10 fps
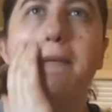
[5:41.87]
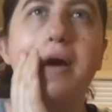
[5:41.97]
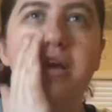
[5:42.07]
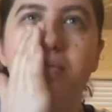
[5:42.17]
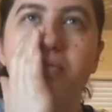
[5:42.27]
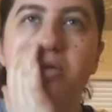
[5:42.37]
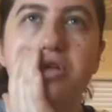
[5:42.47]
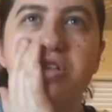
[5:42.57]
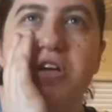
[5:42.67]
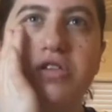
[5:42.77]
guys.
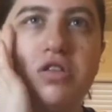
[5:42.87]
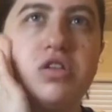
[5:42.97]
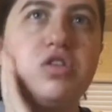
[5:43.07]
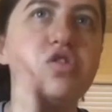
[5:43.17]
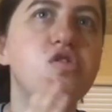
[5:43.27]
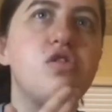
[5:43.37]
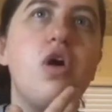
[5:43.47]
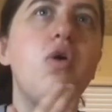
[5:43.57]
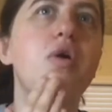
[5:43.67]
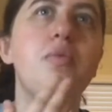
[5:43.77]
Moisturizers is
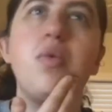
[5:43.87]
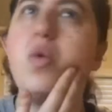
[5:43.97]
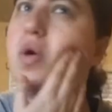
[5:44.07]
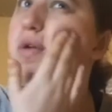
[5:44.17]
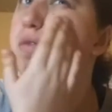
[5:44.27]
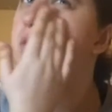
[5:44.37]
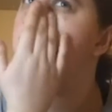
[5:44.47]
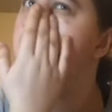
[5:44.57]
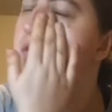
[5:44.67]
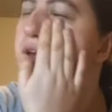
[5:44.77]
so important for
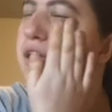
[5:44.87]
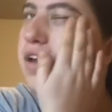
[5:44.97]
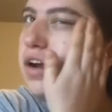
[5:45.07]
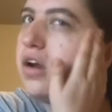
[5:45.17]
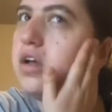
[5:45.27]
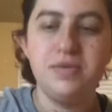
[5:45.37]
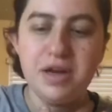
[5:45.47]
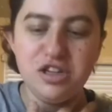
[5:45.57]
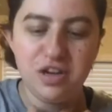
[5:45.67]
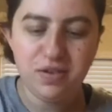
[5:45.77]
your skin,
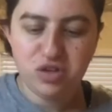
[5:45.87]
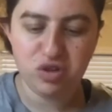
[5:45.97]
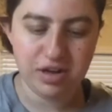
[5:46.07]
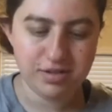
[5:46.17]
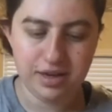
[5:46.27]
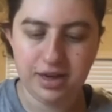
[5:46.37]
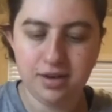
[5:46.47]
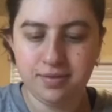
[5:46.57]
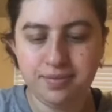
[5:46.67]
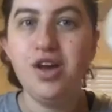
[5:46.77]
especially for dry skin.